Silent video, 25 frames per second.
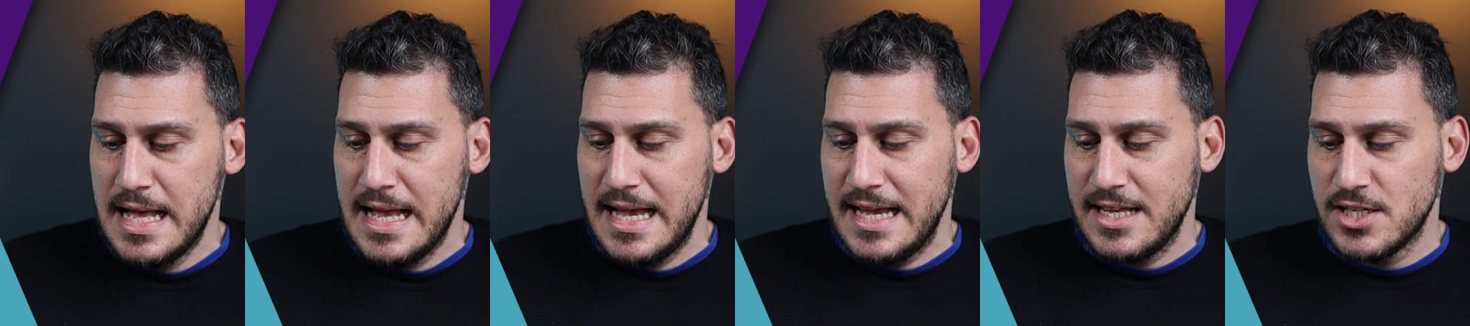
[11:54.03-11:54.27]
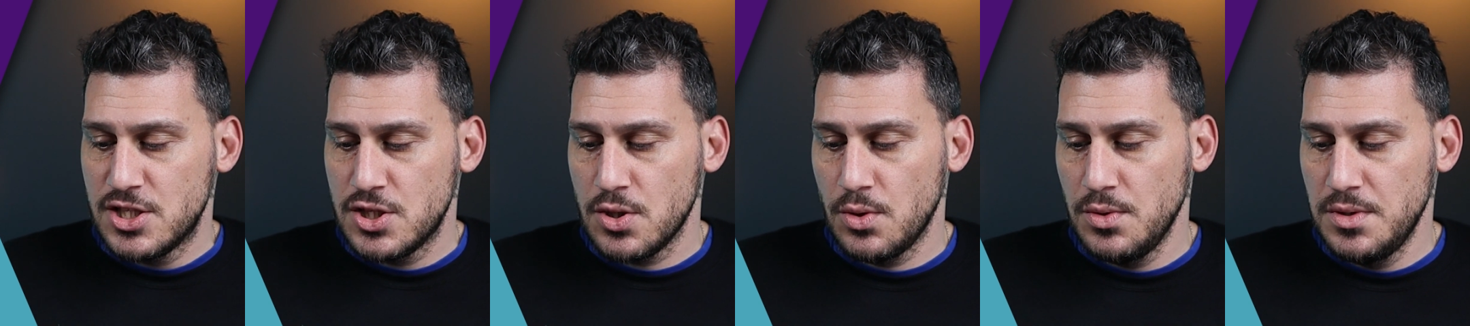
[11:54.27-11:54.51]

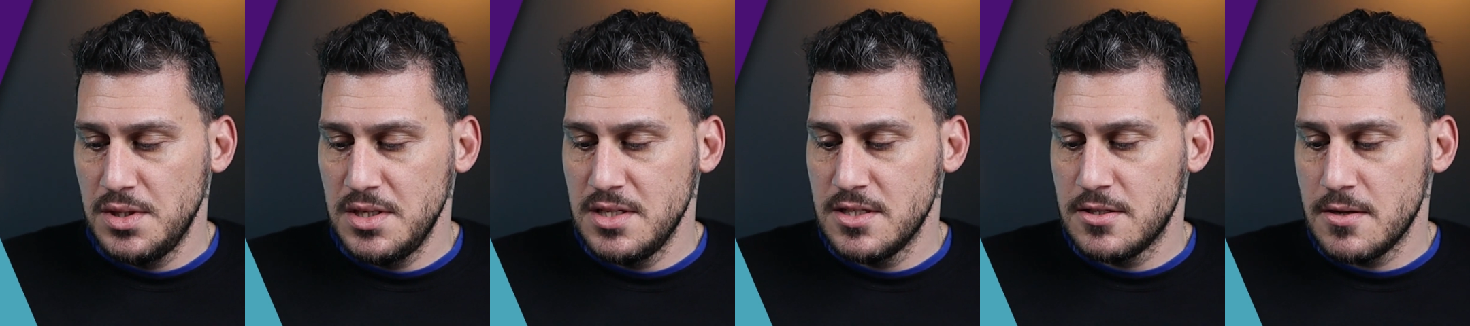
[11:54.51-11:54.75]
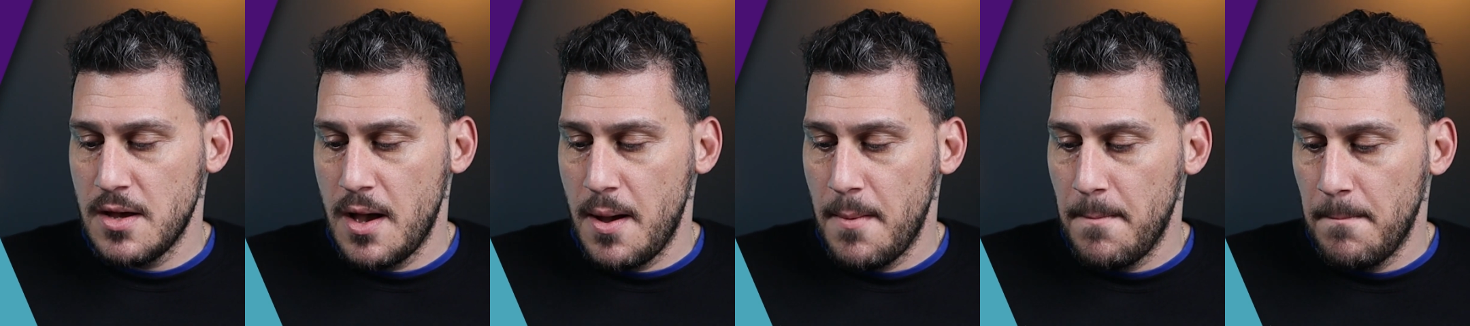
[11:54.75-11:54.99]
And so
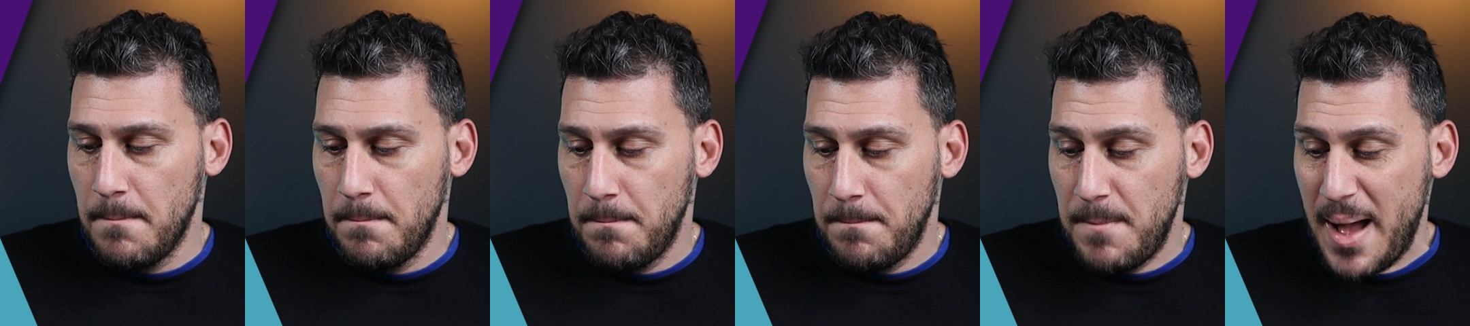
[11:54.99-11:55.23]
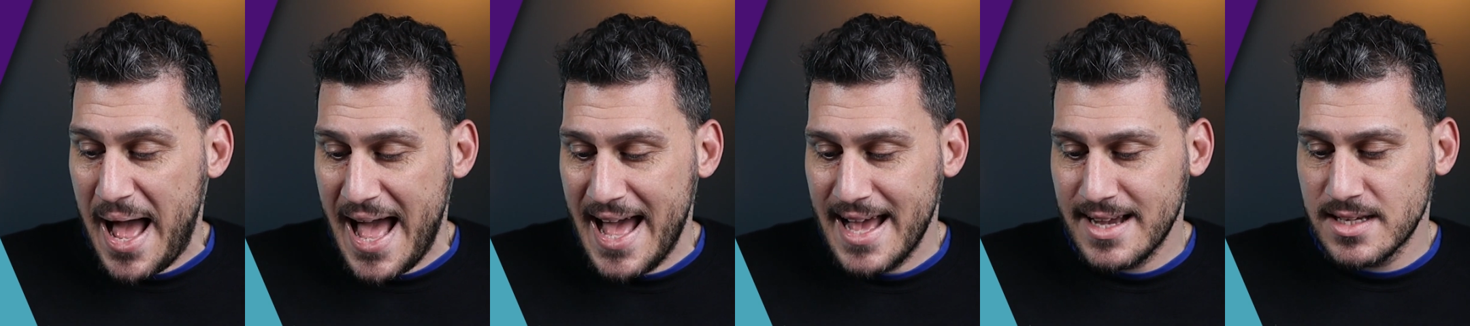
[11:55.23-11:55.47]
these
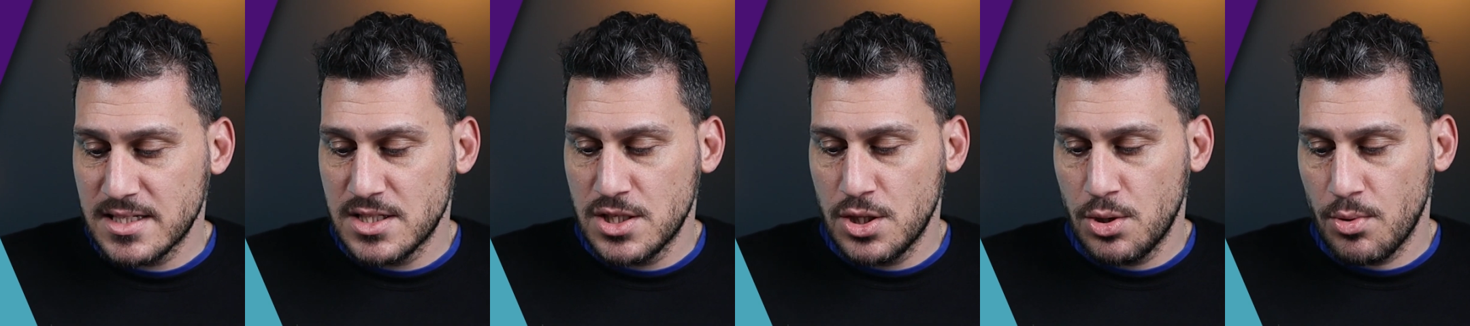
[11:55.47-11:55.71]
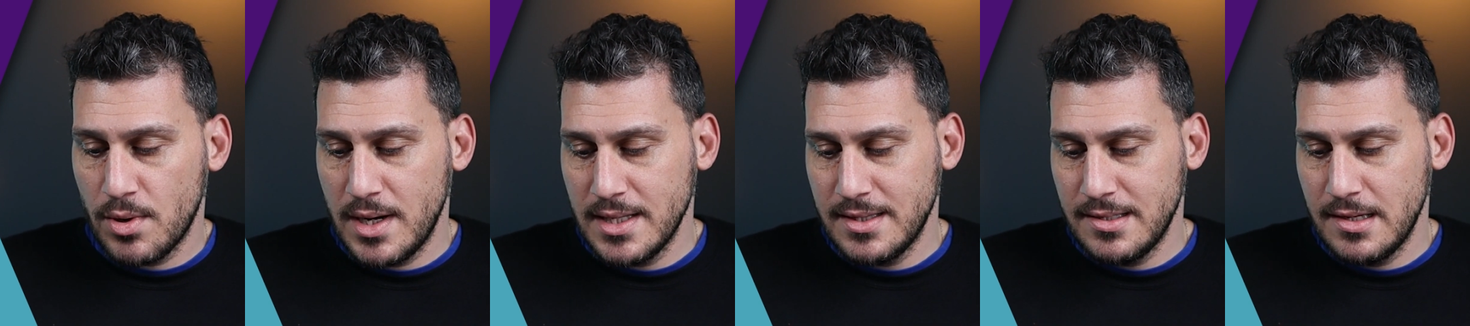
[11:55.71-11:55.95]
hacks
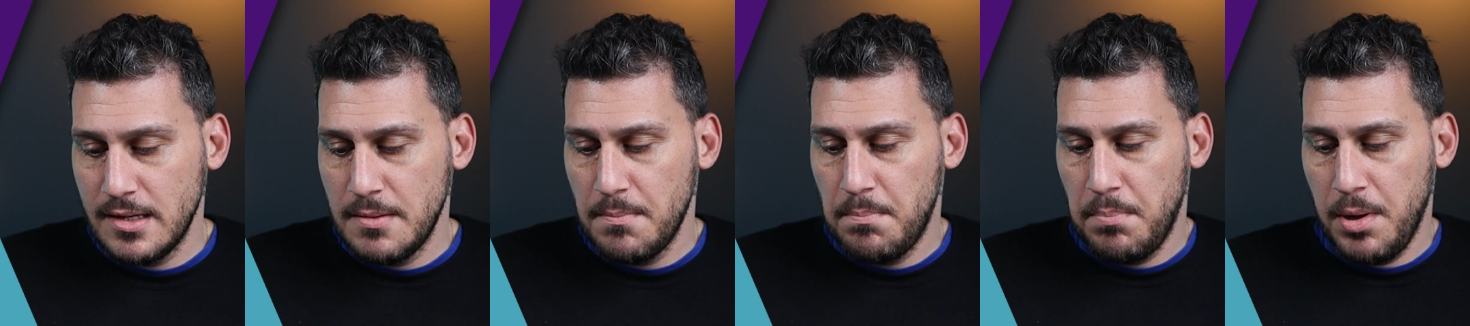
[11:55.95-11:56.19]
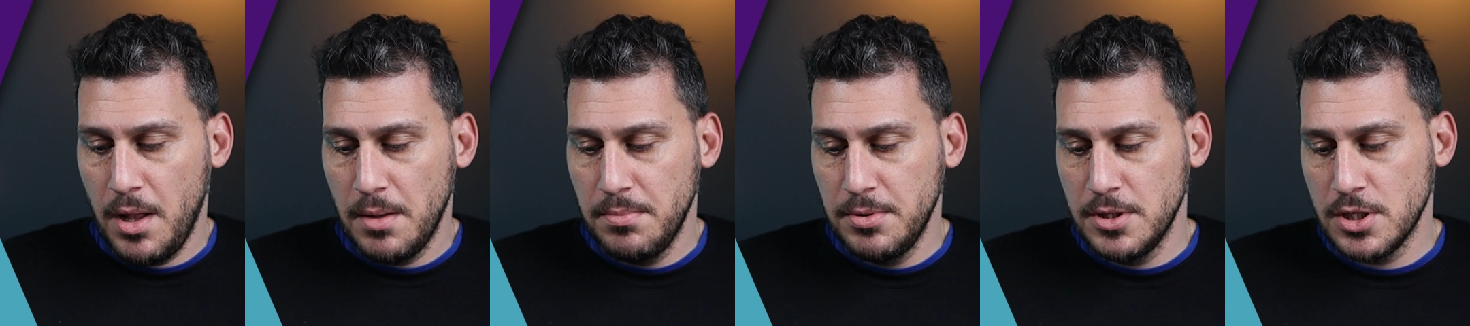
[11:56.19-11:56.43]
threaten
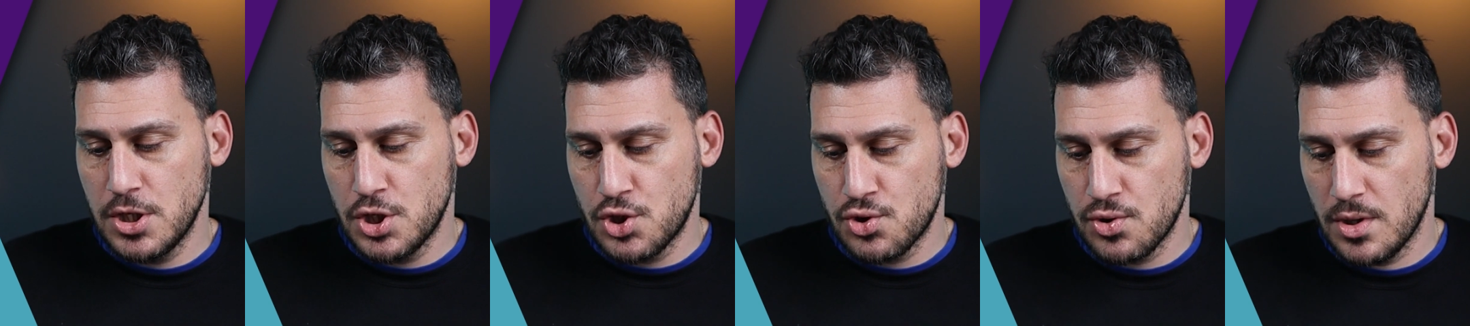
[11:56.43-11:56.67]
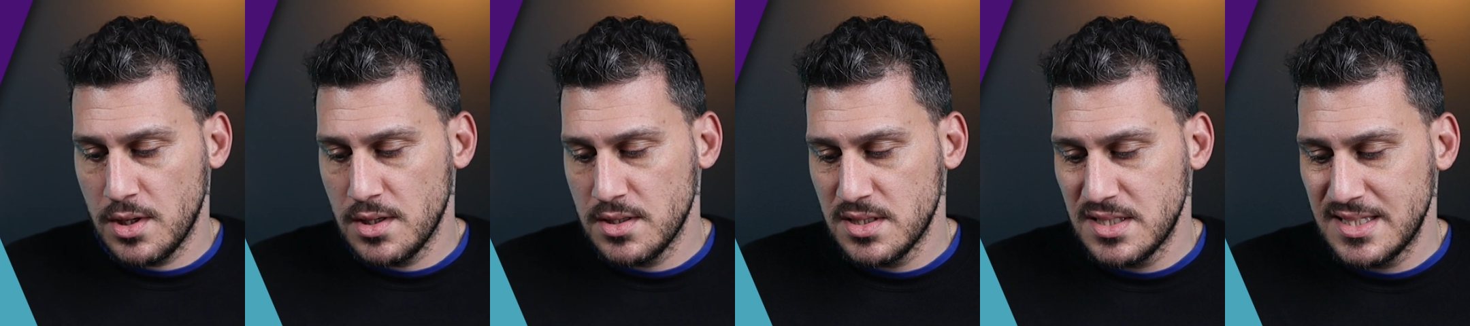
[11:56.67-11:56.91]
public
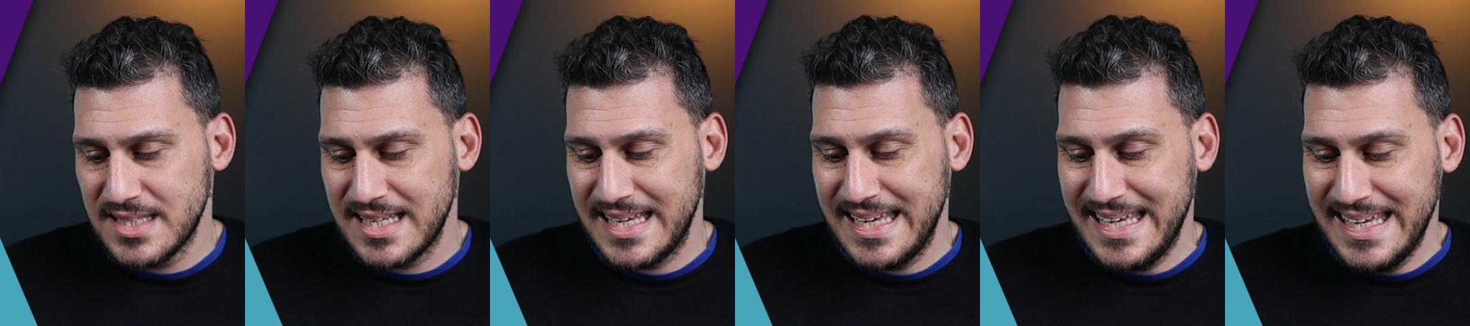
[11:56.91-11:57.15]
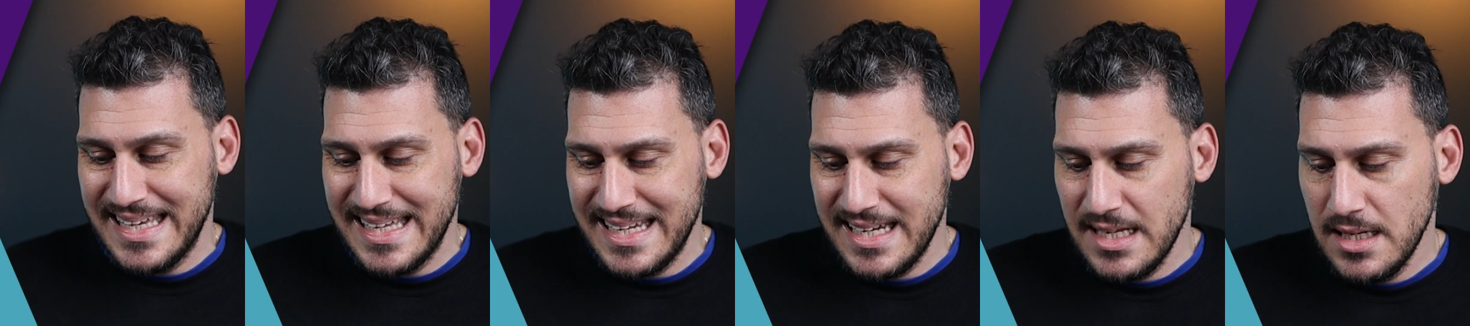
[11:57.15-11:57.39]
trust
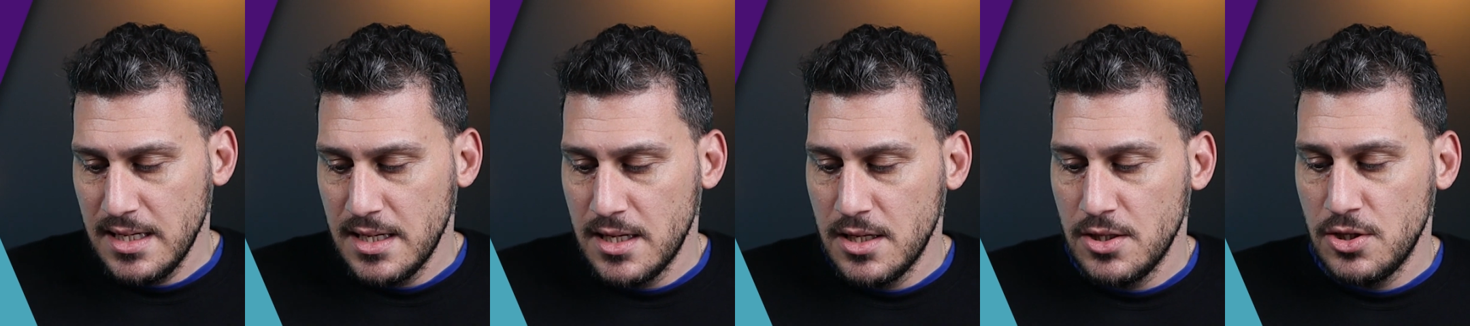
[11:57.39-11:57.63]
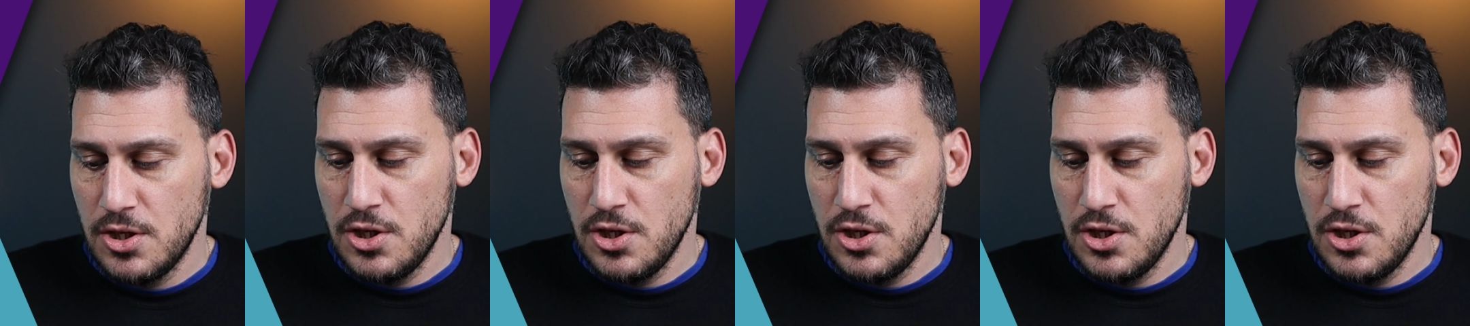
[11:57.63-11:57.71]
in